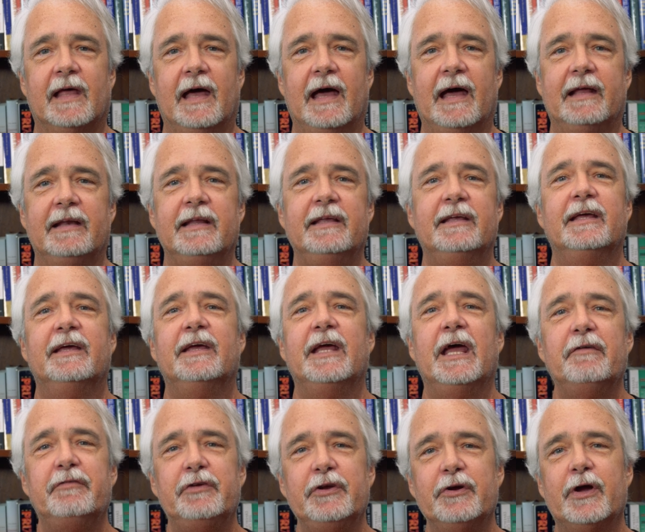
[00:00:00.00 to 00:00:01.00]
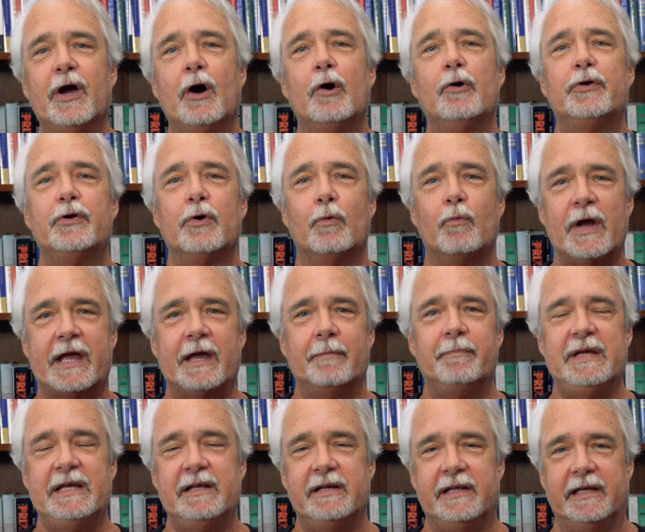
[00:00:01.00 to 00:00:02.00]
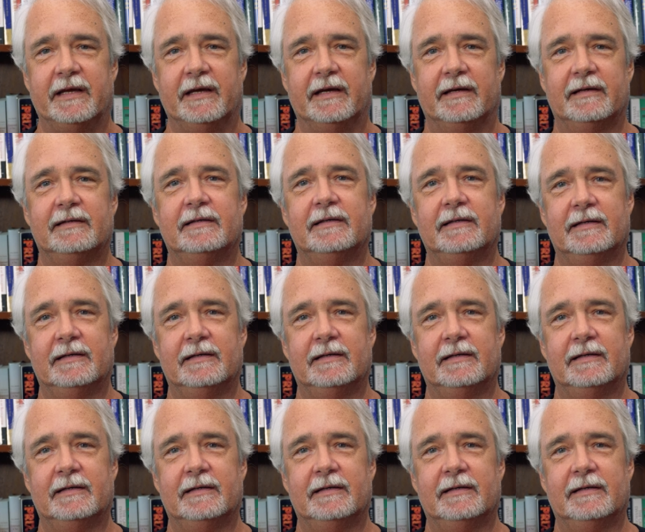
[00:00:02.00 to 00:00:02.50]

And if you go to Wikipedia